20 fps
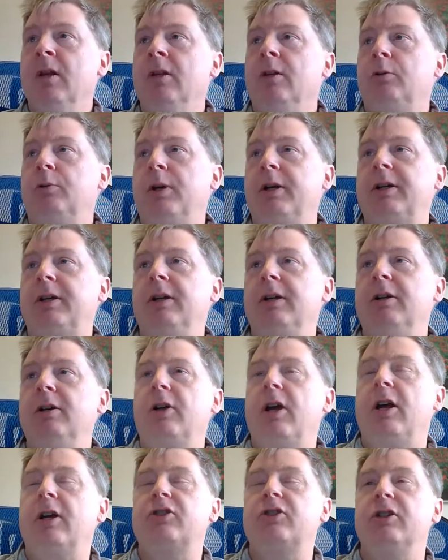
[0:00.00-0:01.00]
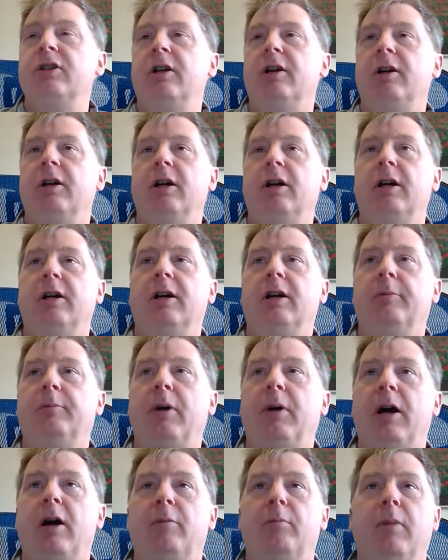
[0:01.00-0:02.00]
quick introduction
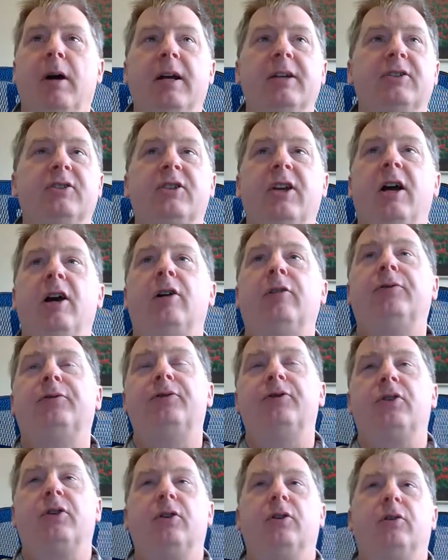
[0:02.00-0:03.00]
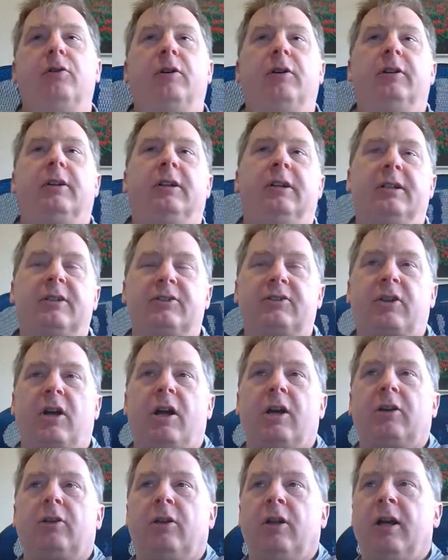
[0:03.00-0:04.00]
about myself. So
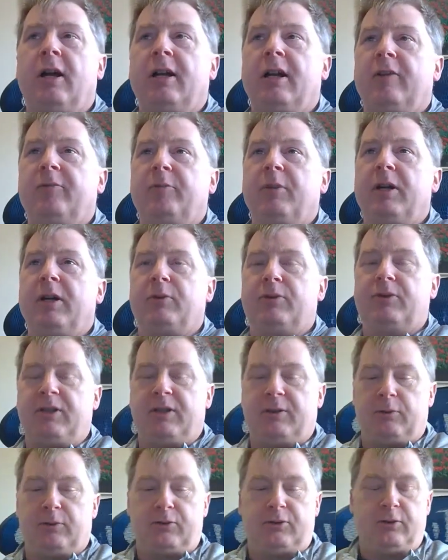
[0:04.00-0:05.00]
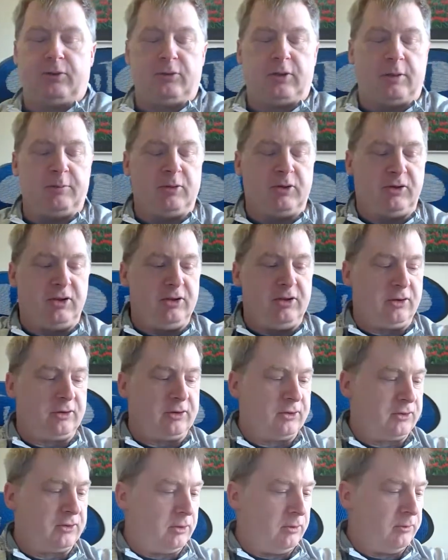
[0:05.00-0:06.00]
Scott Klein, I've been with I'm a senior
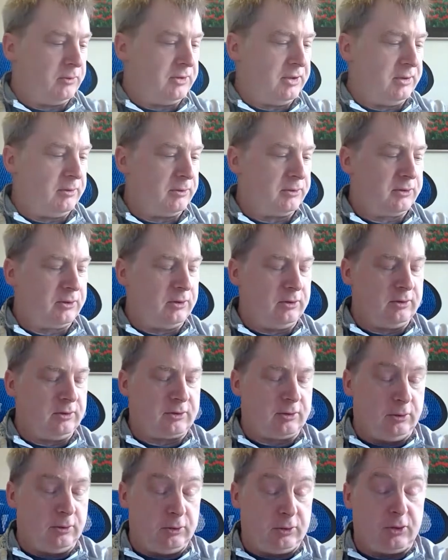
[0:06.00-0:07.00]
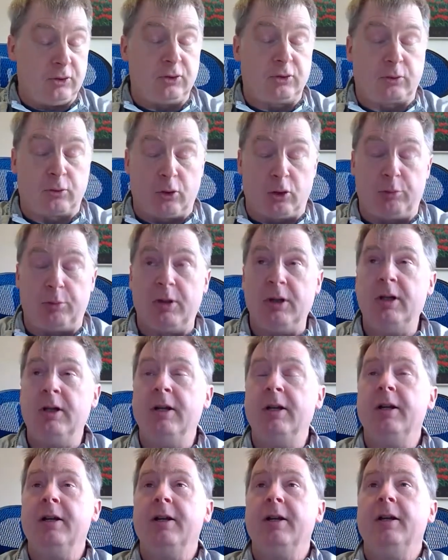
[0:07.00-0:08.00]
consultant with SQL Solutions Group.
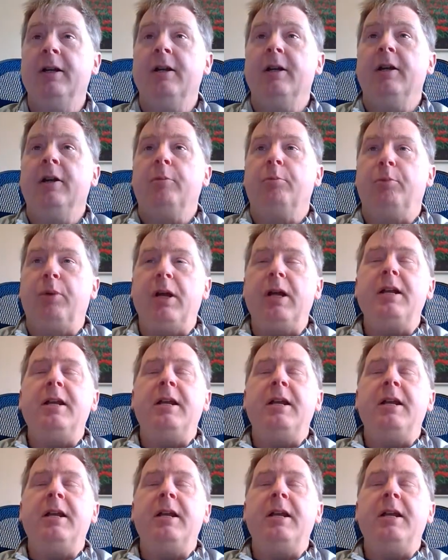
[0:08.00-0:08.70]
Been